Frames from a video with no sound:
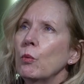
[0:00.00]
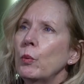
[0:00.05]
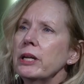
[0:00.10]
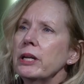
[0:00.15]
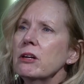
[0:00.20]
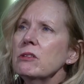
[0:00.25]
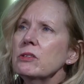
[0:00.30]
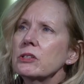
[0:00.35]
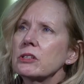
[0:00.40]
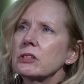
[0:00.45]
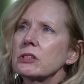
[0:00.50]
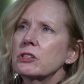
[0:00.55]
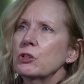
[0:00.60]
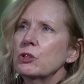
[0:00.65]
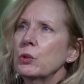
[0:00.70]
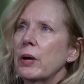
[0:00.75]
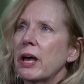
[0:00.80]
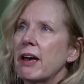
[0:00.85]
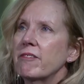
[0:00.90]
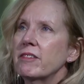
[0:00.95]
We don't
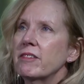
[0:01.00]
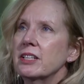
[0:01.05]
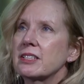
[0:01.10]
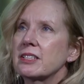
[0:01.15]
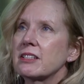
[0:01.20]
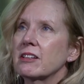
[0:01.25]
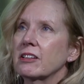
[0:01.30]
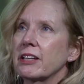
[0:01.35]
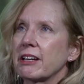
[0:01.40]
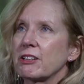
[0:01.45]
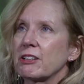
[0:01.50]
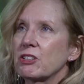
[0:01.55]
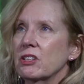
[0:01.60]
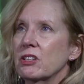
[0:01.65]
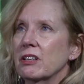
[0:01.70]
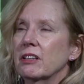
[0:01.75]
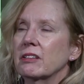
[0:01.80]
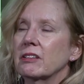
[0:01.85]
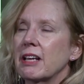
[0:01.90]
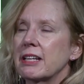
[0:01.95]
do evidence
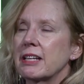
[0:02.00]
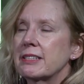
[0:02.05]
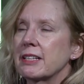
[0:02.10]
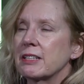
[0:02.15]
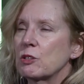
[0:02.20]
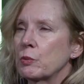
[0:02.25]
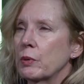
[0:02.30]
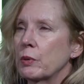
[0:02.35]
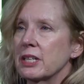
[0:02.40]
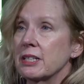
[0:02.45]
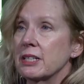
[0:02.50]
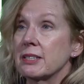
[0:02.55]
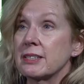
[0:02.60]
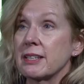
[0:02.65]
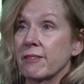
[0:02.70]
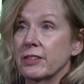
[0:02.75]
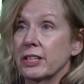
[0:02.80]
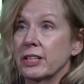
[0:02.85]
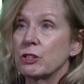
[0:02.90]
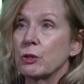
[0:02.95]
collection unless it's within
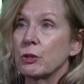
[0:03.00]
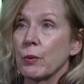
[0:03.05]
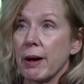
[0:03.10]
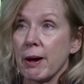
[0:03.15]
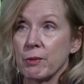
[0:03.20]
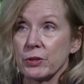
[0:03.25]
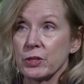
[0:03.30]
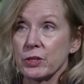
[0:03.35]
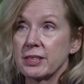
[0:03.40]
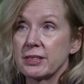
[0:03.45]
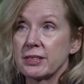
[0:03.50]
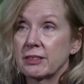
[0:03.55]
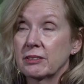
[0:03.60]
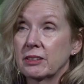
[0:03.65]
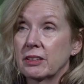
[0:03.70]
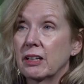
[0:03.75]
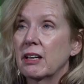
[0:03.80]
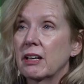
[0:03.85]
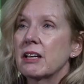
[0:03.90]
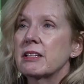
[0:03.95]
72 hours.
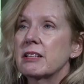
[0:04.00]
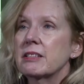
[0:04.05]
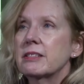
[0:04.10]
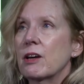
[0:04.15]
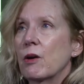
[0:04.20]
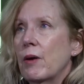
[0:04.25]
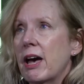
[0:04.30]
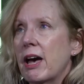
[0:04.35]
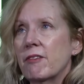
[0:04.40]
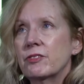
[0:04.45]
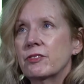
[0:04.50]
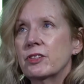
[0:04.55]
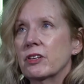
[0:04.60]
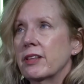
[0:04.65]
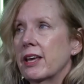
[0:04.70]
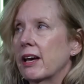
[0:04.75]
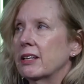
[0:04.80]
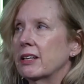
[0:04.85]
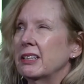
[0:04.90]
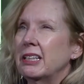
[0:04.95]
So
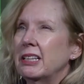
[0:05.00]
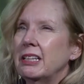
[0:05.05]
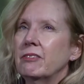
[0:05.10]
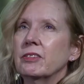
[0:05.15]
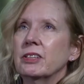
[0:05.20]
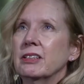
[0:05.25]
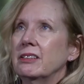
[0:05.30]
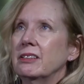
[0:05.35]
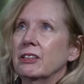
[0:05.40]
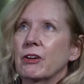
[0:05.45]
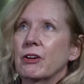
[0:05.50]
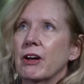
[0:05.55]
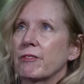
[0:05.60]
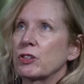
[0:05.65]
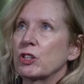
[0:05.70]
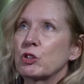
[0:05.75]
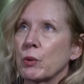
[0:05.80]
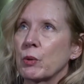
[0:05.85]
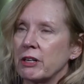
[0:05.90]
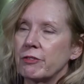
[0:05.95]
after that, and even you know
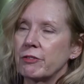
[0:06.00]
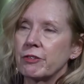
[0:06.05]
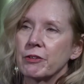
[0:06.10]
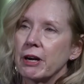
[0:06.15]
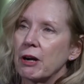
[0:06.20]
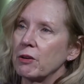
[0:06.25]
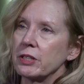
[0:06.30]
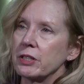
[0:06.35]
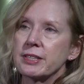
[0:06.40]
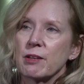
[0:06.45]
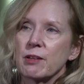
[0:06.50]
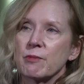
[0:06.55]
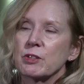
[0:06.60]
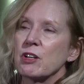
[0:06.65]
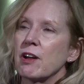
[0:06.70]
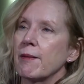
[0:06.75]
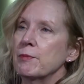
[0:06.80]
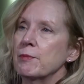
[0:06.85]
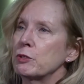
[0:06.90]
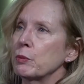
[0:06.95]
after 24 hours,
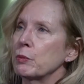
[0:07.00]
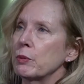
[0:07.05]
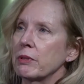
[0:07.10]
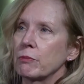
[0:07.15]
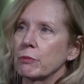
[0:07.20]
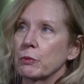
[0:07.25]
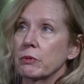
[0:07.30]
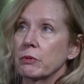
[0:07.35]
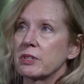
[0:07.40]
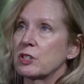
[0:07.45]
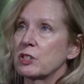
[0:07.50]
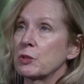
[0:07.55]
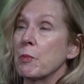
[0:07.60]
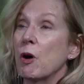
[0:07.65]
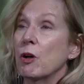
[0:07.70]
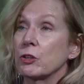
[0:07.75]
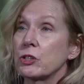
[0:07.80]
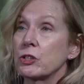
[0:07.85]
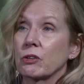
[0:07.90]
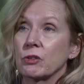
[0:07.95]
sometimes with, with
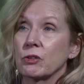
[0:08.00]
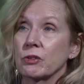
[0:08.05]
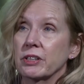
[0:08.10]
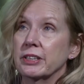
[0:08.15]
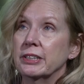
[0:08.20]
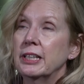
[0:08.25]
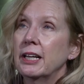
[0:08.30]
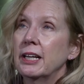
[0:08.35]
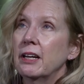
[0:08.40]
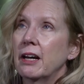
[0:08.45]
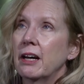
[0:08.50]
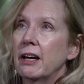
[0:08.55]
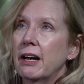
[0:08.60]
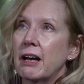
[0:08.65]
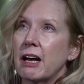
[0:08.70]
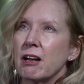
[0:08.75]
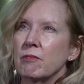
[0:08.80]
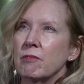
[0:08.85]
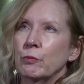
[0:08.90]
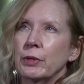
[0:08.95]
small children,
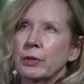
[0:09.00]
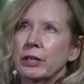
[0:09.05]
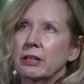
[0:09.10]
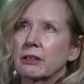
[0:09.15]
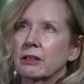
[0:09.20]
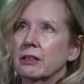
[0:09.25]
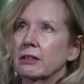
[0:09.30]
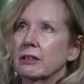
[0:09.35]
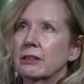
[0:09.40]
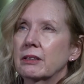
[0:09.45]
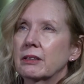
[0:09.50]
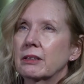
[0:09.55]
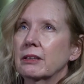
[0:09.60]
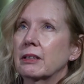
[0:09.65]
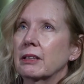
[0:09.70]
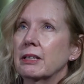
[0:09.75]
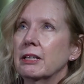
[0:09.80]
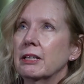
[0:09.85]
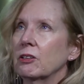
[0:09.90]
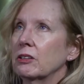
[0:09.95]
um, we, the,
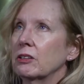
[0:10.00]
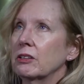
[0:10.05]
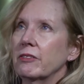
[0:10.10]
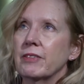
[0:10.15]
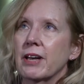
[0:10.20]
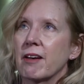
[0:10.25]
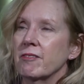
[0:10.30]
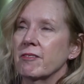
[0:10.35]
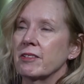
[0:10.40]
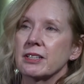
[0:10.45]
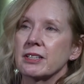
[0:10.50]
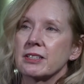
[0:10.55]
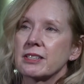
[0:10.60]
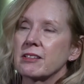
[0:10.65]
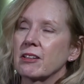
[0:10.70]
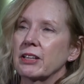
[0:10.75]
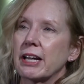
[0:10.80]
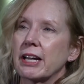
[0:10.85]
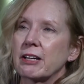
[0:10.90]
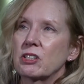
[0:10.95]
the yield of
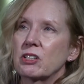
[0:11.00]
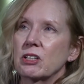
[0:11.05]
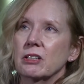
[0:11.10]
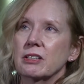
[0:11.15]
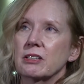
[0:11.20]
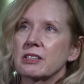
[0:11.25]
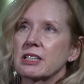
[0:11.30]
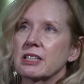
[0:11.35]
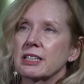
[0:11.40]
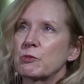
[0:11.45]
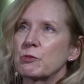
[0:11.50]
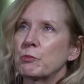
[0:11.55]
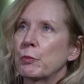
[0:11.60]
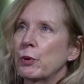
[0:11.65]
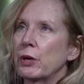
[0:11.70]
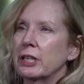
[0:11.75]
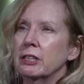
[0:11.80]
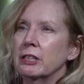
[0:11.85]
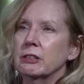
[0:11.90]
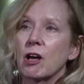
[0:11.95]
evidence collection is, is
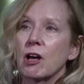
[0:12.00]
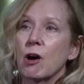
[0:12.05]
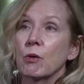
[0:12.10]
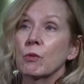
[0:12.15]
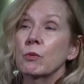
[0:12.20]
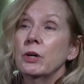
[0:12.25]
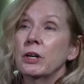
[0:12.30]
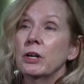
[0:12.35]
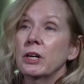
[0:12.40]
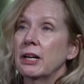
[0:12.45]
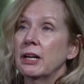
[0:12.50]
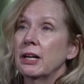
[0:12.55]
pretty low.